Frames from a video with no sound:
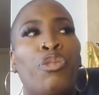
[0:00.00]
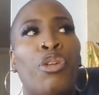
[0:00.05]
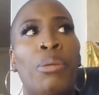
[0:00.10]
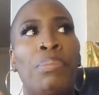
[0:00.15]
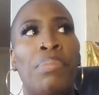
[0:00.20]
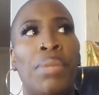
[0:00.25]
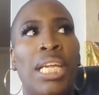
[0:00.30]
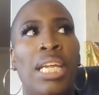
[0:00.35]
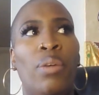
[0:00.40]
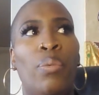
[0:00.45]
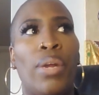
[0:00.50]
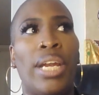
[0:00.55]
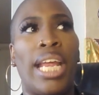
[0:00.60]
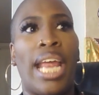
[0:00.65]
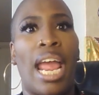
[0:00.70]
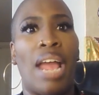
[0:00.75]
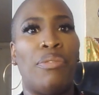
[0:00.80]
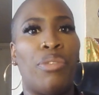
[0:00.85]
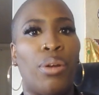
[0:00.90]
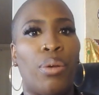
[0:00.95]
for me,
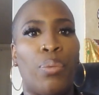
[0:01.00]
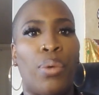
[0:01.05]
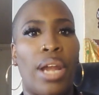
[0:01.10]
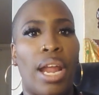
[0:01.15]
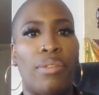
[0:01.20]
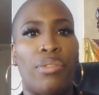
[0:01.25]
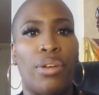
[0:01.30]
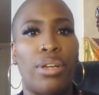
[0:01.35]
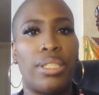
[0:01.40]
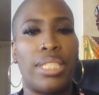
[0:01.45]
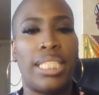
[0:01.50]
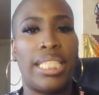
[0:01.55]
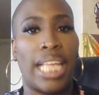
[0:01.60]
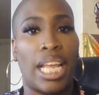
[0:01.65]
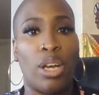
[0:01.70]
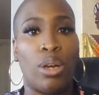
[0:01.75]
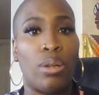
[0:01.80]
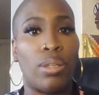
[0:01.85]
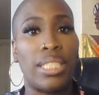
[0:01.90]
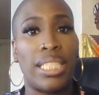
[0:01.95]
whenever
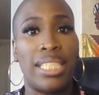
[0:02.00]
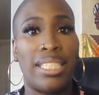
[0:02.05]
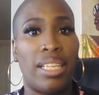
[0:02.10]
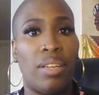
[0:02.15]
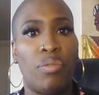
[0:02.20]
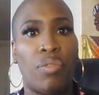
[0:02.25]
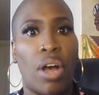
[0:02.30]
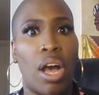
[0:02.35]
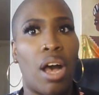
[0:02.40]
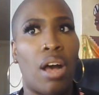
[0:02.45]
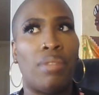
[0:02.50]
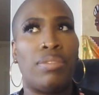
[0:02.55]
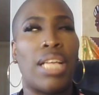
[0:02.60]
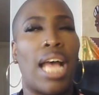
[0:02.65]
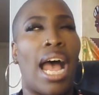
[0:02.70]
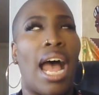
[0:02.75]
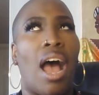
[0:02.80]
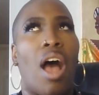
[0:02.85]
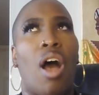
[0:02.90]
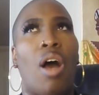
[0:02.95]
sales is involved,
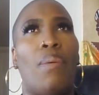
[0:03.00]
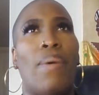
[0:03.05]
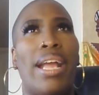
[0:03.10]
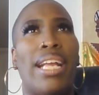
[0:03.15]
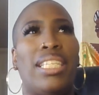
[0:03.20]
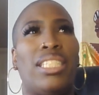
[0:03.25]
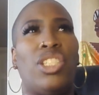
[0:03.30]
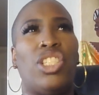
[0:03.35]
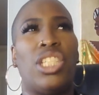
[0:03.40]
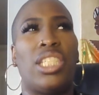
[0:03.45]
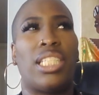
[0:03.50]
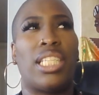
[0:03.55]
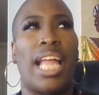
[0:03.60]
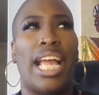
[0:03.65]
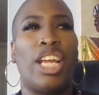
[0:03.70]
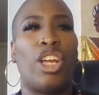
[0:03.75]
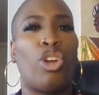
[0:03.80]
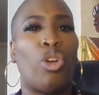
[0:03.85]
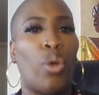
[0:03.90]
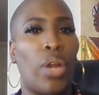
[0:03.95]
I always just
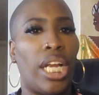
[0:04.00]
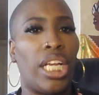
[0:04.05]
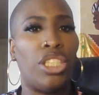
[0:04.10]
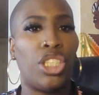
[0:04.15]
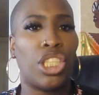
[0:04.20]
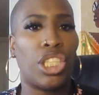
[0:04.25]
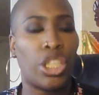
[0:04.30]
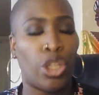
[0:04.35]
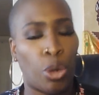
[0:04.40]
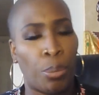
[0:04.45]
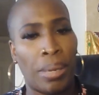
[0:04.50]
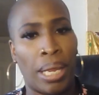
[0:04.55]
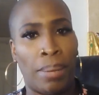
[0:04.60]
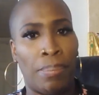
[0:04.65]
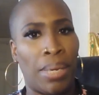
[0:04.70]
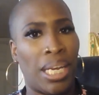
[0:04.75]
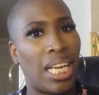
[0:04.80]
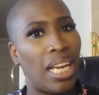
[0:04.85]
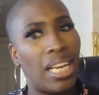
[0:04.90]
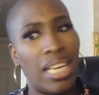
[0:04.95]
like cringe a little
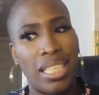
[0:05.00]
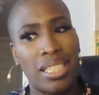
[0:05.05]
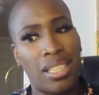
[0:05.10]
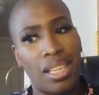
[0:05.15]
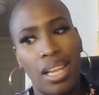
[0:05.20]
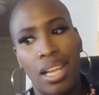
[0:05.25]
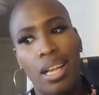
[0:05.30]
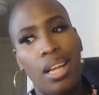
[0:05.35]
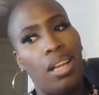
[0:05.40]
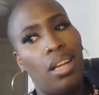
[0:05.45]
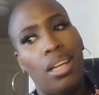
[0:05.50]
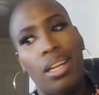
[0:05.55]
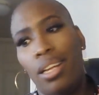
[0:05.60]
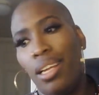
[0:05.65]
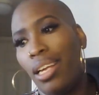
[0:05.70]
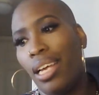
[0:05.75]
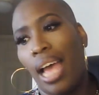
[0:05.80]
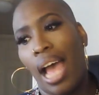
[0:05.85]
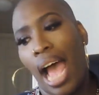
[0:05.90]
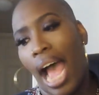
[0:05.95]
bit because
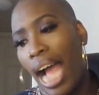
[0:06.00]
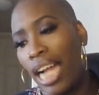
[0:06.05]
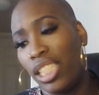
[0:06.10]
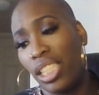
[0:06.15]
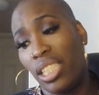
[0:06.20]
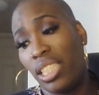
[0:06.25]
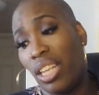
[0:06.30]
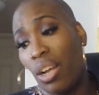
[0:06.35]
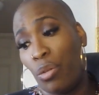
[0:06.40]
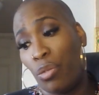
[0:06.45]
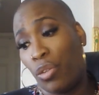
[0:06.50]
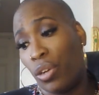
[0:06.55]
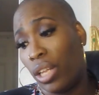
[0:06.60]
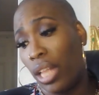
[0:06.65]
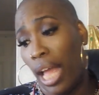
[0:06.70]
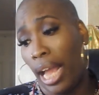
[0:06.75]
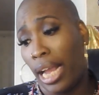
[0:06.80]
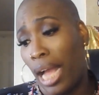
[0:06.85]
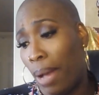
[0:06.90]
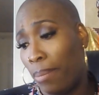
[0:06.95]
I just don't
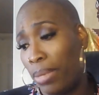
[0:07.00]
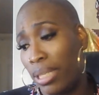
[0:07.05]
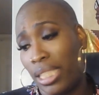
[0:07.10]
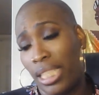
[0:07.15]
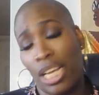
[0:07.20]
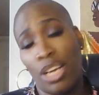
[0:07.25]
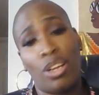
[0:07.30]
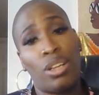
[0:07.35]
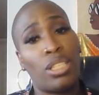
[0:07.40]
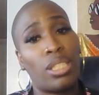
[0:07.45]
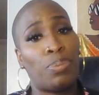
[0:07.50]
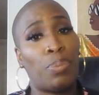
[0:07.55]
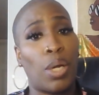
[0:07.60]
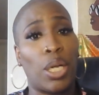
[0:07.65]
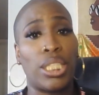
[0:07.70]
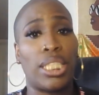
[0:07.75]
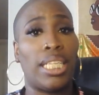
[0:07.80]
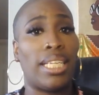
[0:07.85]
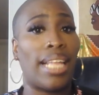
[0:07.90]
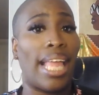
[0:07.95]
feel like I'm a
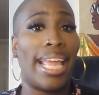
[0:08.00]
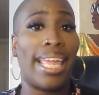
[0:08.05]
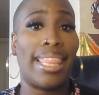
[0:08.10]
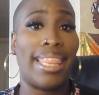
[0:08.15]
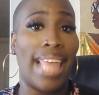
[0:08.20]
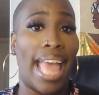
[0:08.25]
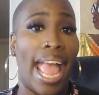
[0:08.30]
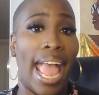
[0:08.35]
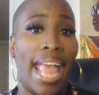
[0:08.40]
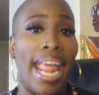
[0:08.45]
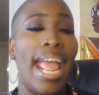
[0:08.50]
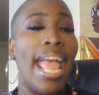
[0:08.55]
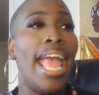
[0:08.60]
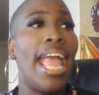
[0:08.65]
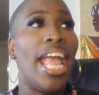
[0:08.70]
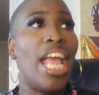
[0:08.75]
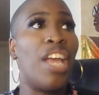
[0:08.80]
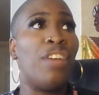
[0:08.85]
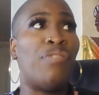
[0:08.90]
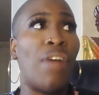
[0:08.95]
salesperson like that.
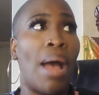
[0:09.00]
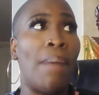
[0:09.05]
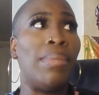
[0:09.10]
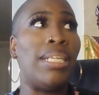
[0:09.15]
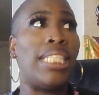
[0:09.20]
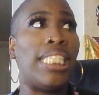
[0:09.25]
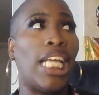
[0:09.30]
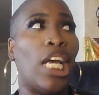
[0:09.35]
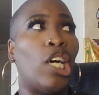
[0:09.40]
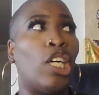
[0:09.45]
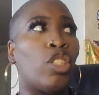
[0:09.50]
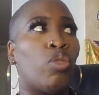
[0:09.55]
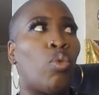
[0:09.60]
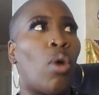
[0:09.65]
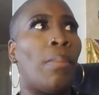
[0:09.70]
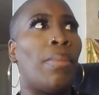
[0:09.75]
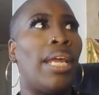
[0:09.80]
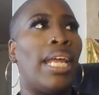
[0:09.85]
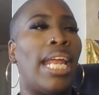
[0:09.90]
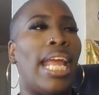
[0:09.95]
If I'm a
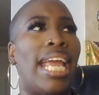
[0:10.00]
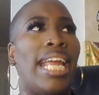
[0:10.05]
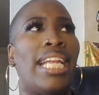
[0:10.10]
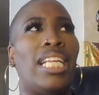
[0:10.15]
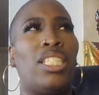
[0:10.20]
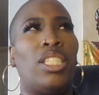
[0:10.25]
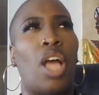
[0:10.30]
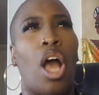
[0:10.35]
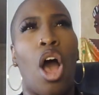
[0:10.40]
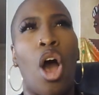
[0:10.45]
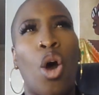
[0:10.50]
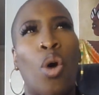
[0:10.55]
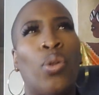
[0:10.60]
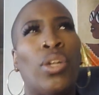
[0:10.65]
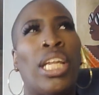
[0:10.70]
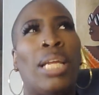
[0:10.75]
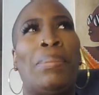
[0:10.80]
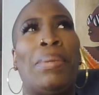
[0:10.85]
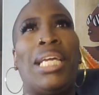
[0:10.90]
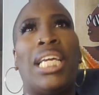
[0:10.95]
saleswoman, it is
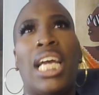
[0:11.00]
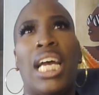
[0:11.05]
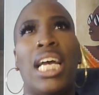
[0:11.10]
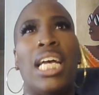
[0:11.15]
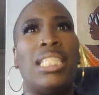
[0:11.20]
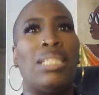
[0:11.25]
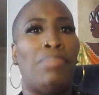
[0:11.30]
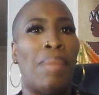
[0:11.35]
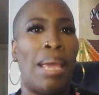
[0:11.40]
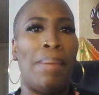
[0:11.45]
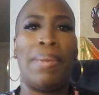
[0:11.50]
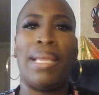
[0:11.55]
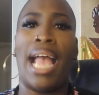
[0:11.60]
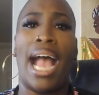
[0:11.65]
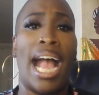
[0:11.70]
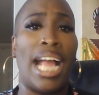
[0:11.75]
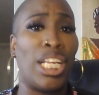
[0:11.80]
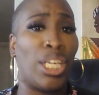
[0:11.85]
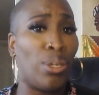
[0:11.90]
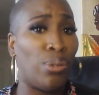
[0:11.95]
only because maybe
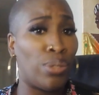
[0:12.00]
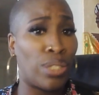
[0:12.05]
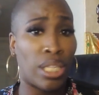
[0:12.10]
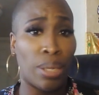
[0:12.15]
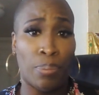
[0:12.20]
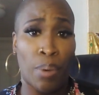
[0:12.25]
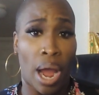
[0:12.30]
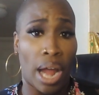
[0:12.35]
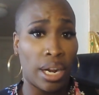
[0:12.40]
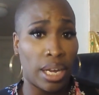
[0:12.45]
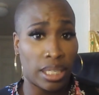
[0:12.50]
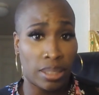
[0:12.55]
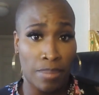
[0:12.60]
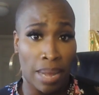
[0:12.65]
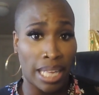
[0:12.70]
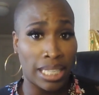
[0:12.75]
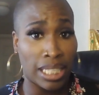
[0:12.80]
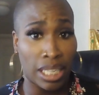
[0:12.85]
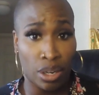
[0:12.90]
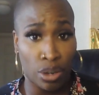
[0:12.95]
I used the product
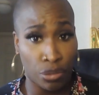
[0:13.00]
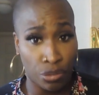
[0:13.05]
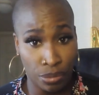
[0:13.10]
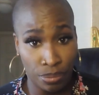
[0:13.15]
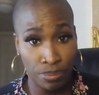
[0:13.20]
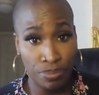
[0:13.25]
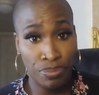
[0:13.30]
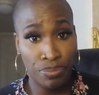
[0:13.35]
myself,